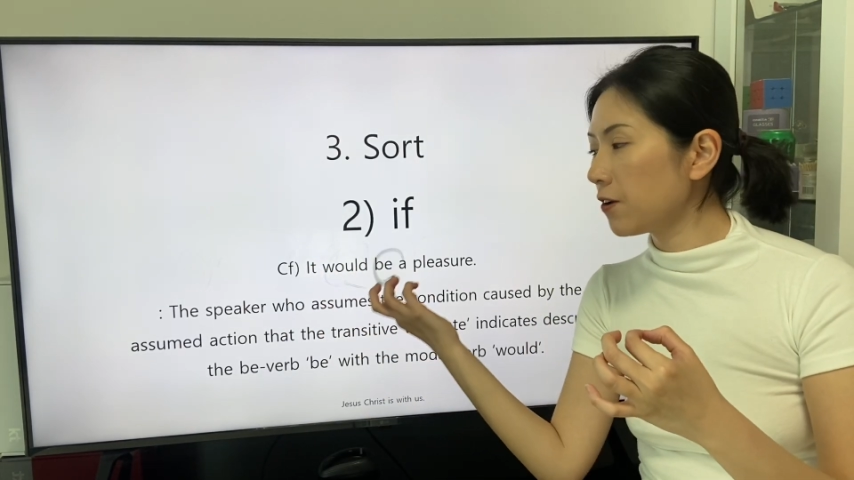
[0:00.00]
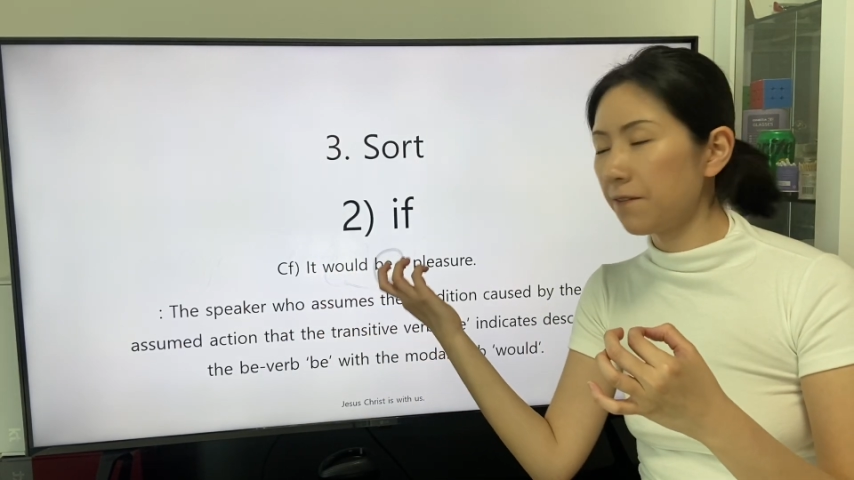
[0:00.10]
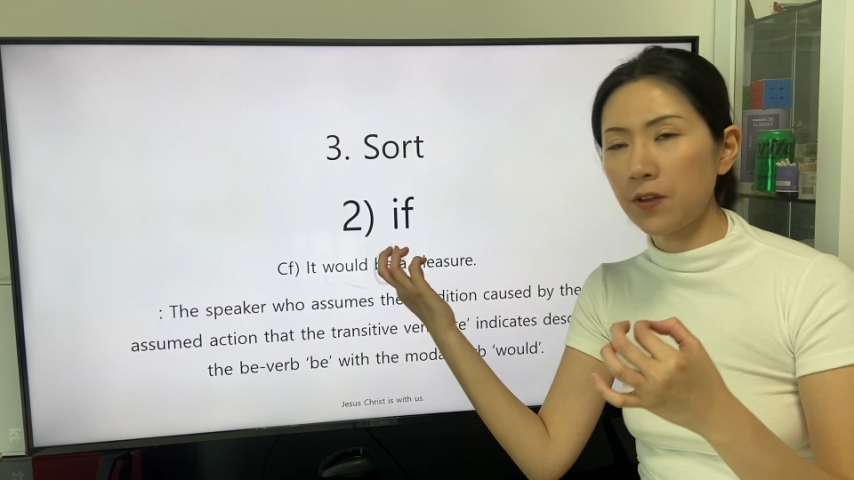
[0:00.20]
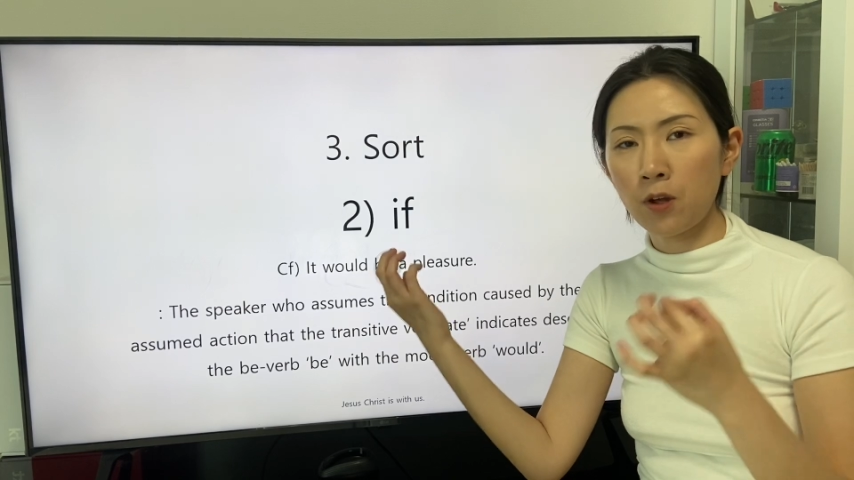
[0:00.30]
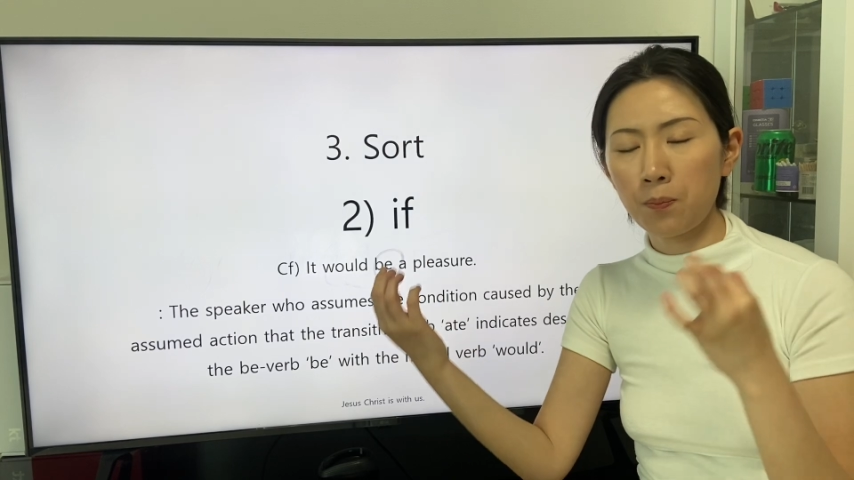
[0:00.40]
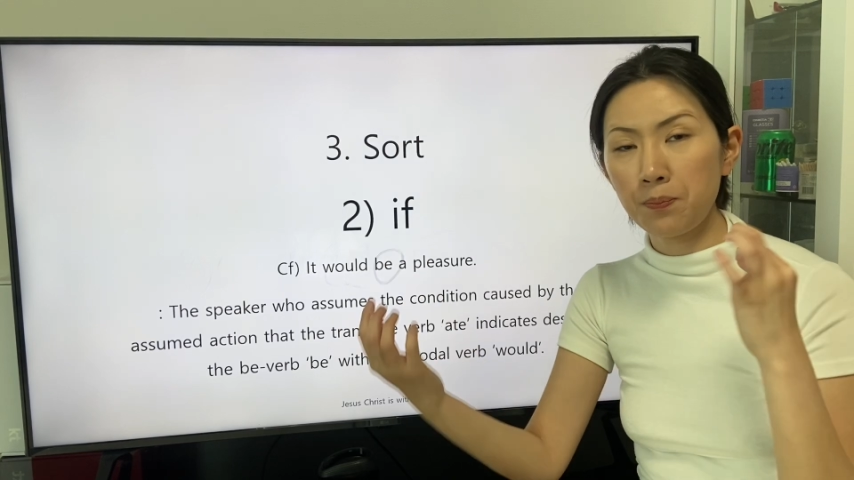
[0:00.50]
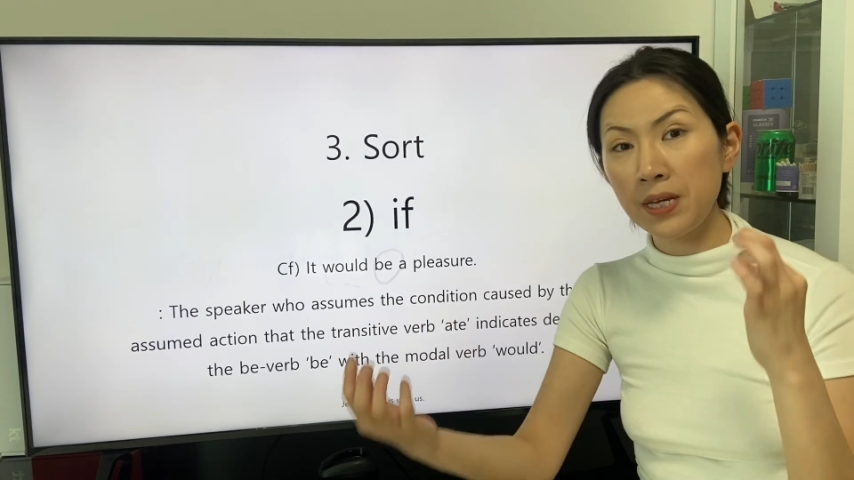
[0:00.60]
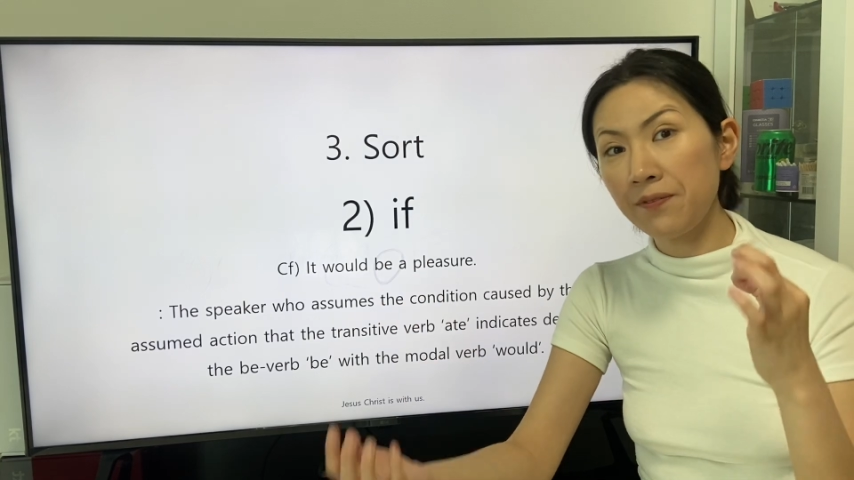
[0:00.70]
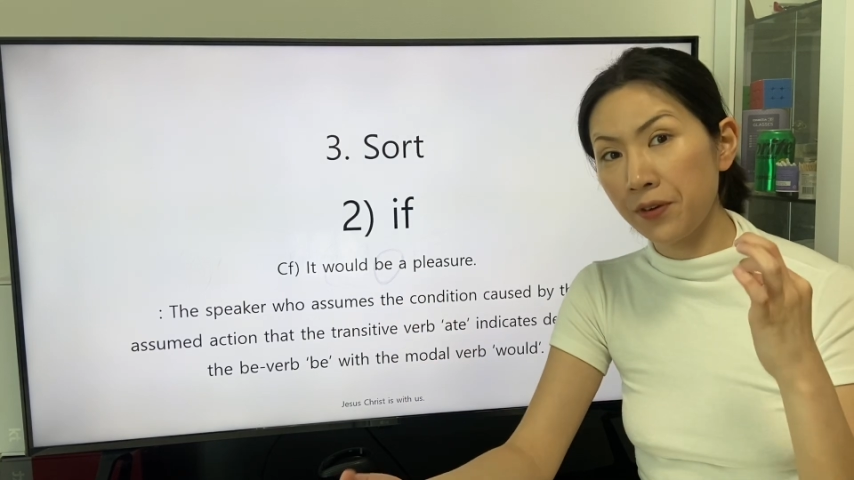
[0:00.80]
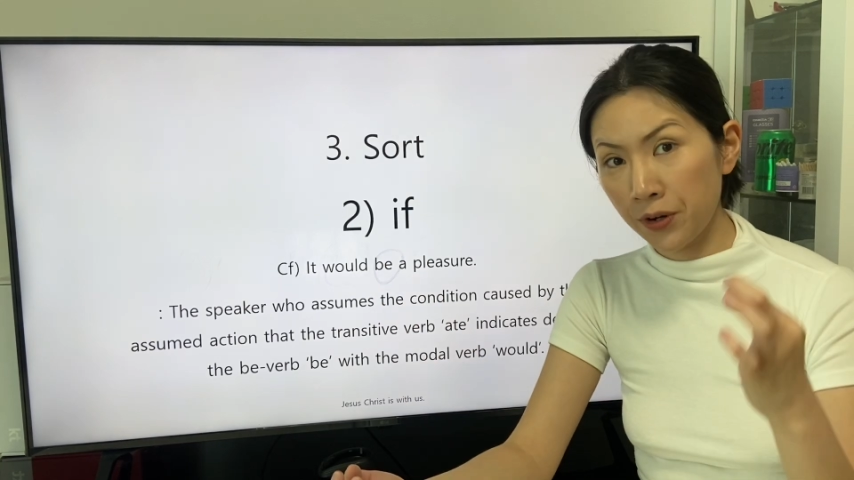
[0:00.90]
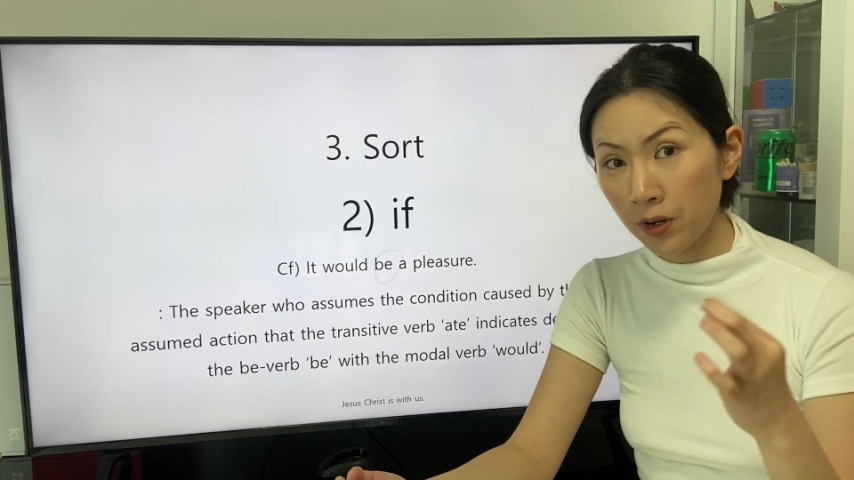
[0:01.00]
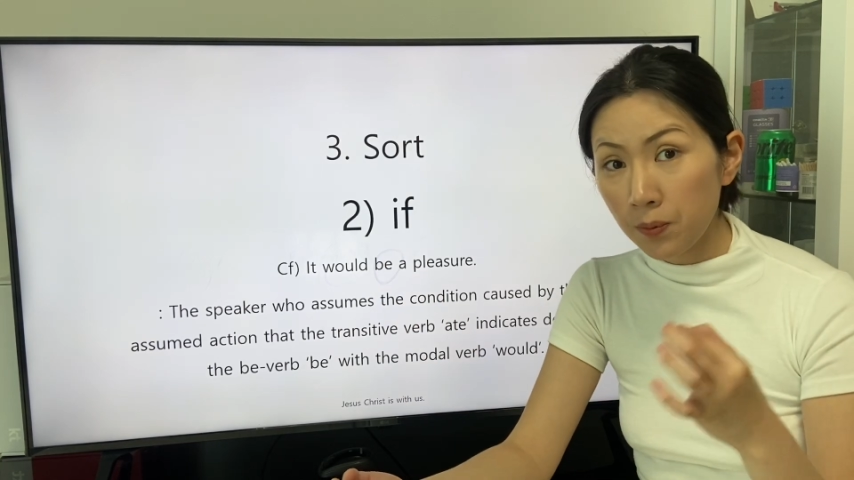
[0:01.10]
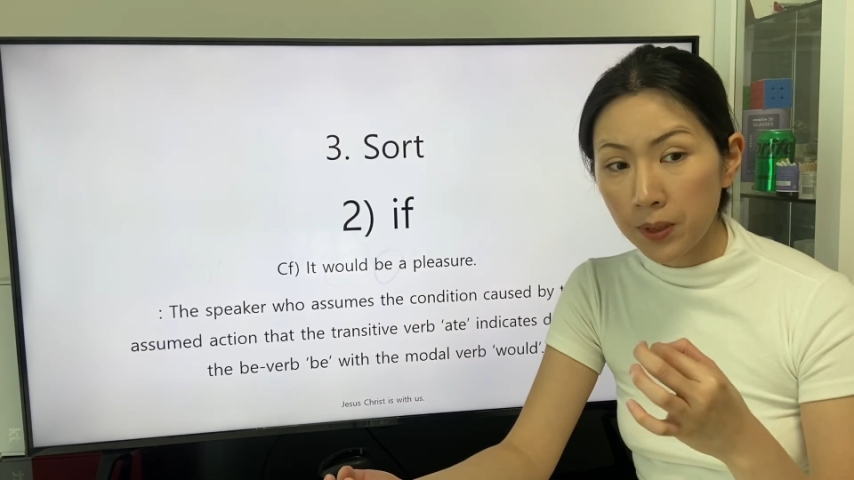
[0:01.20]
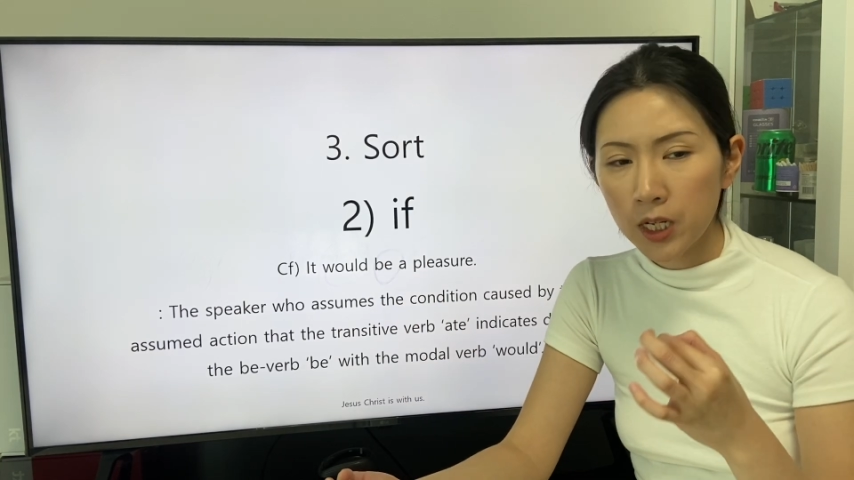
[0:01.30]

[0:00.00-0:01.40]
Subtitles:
of the be verb